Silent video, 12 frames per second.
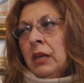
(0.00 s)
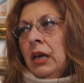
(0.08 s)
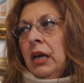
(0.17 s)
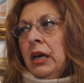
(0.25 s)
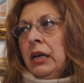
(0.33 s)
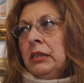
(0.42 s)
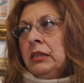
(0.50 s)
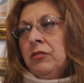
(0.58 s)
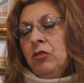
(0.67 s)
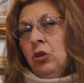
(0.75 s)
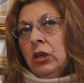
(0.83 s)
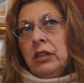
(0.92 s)
And
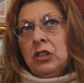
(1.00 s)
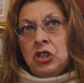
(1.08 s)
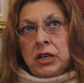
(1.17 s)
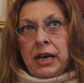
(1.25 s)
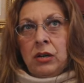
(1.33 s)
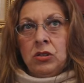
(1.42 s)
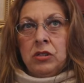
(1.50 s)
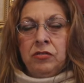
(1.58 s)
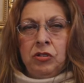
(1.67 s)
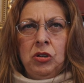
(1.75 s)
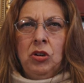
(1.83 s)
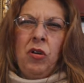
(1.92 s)
if you look at the shadows in a
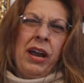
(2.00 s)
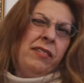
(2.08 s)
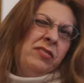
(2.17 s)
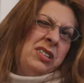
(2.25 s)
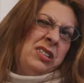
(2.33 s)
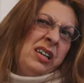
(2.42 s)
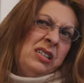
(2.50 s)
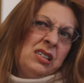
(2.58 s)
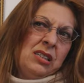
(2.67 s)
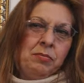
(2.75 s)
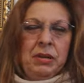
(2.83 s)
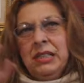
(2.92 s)
photograph, it tends
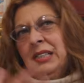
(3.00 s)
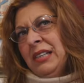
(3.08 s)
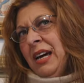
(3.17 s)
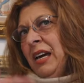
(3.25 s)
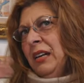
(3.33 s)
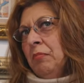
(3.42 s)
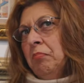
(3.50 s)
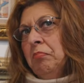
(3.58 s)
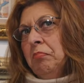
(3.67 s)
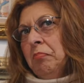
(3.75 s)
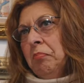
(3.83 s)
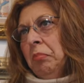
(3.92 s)
to be this kind of
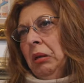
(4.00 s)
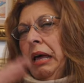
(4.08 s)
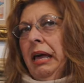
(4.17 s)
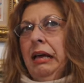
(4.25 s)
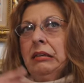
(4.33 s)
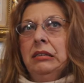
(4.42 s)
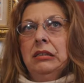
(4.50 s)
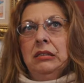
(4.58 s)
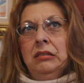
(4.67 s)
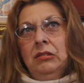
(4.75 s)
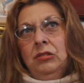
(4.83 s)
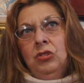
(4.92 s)
bland,
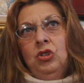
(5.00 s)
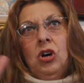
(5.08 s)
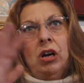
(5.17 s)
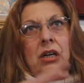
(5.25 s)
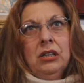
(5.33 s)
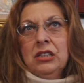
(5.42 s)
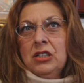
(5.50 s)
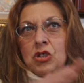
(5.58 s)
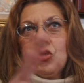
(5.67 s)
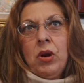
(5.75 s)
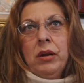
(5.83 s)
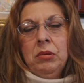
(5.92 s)
dark,
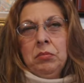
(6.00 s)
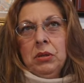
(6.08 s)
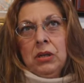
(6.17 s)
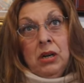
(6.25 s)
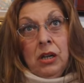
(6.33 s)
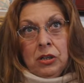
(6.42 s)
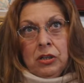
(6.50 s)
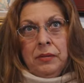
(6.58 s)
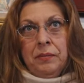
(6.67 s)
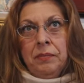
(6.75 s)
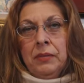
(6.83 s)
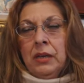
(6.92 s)
indescribable color.
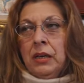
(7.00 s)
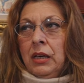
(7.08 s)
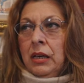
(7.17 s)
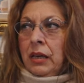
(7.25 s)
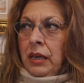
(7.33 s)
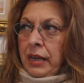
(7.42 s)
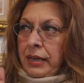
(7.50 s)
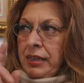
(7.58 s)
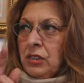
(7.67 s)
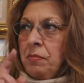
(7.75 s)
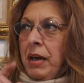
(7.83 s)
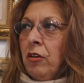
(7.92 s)
And
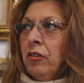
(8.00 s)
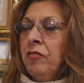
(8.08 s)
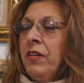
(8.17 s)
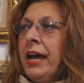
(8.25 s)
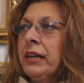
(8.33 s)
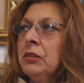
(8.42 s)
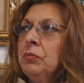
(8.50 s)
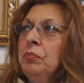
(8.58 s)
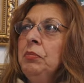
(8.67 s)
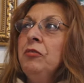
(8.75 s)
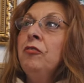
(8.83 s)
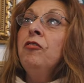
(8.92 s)
as a matter of fact,
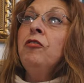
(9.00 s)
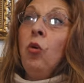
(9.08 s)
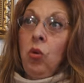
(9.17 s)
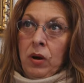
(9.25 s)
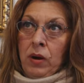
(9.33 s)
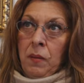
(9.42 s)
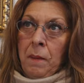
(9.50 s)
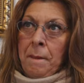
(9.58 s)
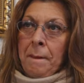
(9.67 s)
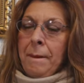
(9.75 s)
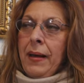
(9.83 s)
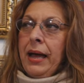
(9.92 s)
before
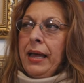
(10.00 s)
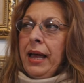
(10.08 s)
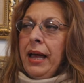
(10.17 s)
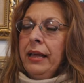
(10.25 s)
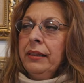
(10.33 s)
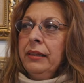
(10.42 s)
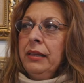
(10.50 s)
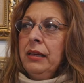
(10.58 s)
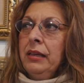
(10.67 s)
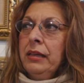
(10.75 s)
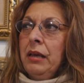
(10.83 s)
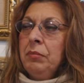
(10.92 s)
I had the
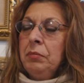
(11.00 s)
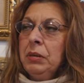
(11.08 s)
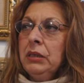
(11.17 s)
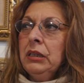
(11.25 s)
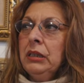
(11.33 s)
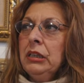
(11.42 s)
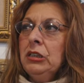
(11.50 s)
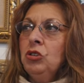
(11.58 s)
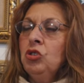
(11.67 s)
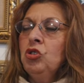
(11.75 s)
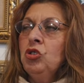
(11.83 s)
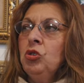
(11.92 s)
capability
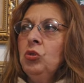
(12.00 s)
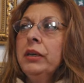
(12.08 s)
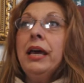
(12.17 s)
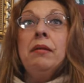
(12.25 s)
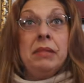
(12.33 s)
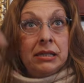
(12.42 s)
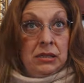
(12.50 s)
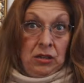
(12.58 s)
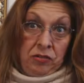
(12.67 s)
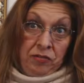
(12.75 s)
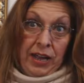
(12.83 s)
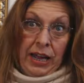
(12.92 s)
to get
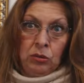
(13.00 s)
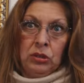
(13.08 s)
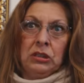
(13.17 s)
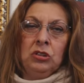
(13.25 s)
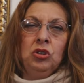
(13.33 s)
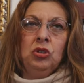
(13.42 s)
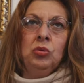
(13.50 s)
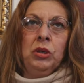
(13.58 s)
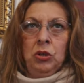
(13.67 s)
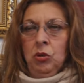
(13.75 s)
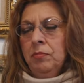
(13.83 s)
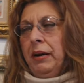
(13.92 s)
myself out into what
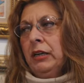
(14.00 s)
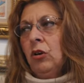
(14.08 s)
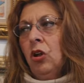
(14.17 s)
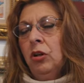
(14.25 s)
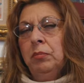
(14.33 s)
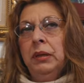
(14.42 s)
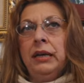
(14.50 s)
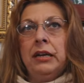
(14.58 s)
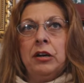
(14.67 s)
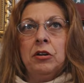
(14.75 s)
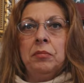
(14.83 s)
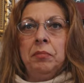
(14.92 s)
you might call plein
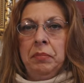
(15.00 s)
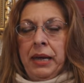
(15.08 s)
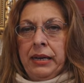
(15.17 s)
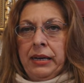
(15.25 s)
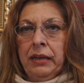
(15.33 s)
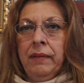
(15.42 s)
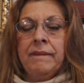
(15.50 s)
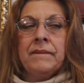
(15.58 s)
air painting,